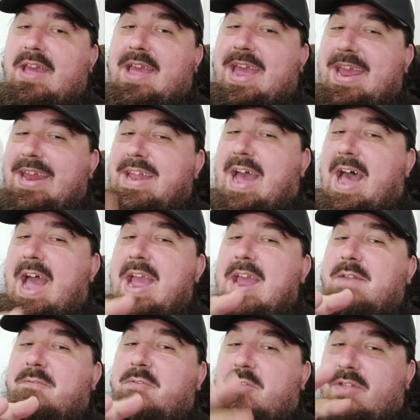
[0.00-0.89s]
He
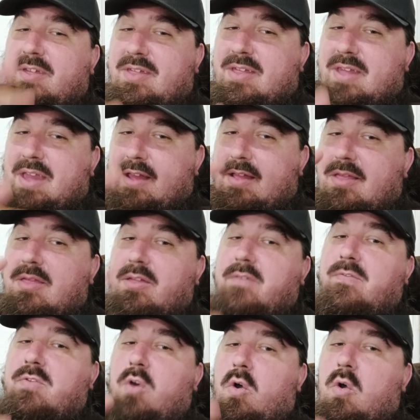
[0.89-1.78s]
died for the sins
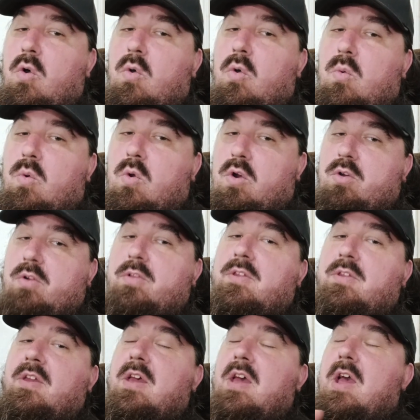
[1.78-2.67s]
of the whole world.